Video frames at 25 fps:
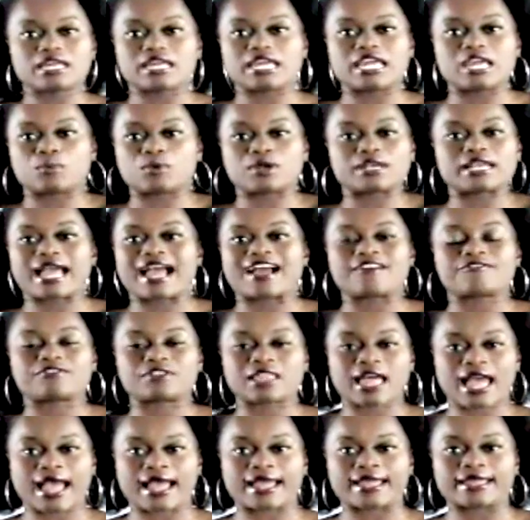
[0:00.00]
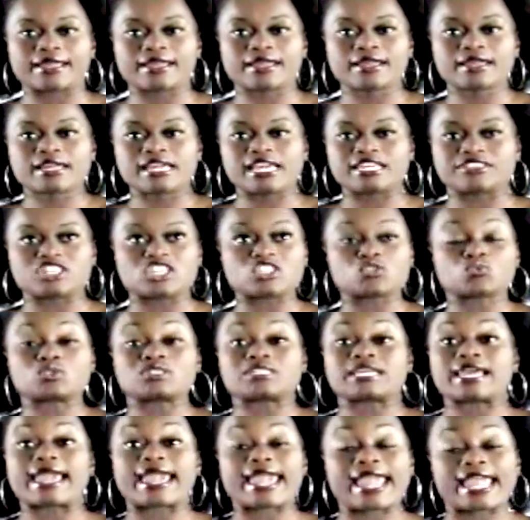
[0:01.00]
It would not fly. If this
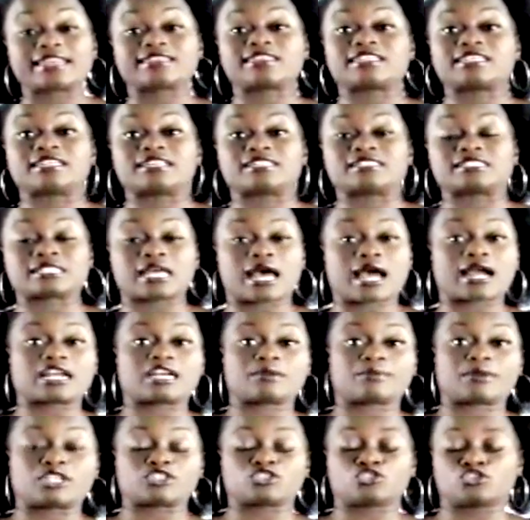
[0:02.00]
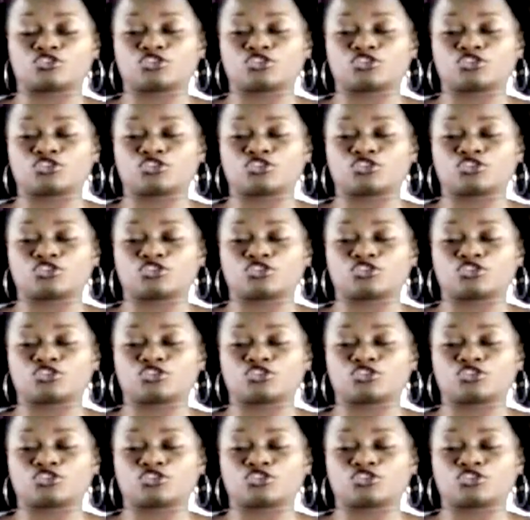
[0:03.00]
was an atheist talking about,